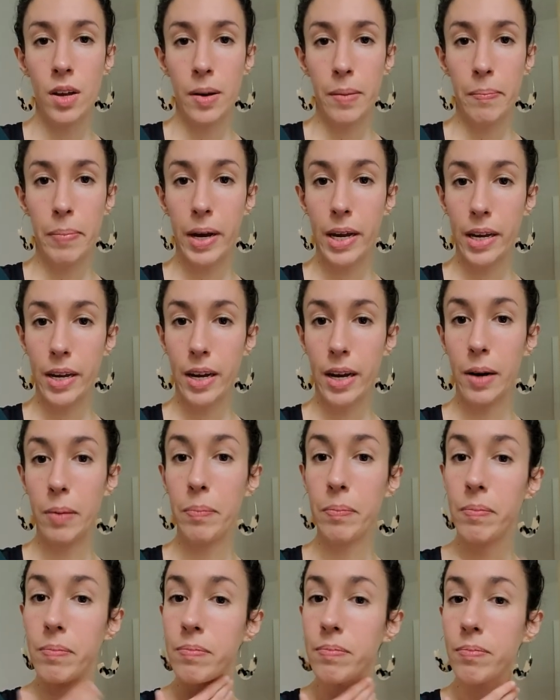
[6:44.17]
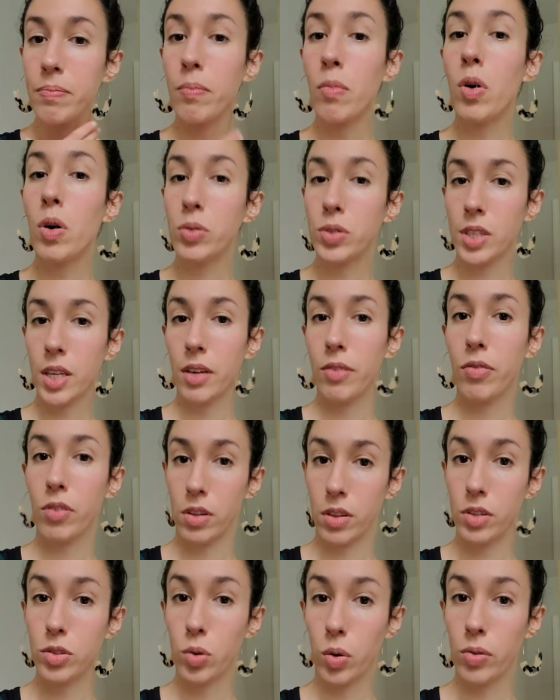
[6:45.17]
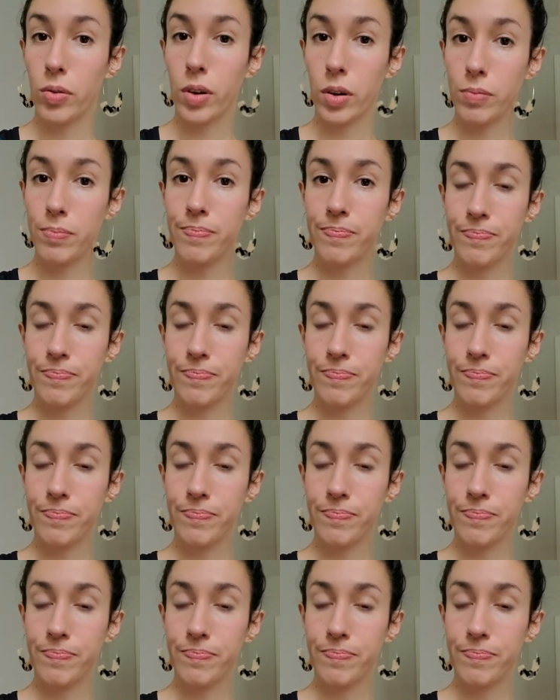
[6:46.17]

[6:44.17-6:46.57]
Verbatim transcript: but um, mostly for the sore throat.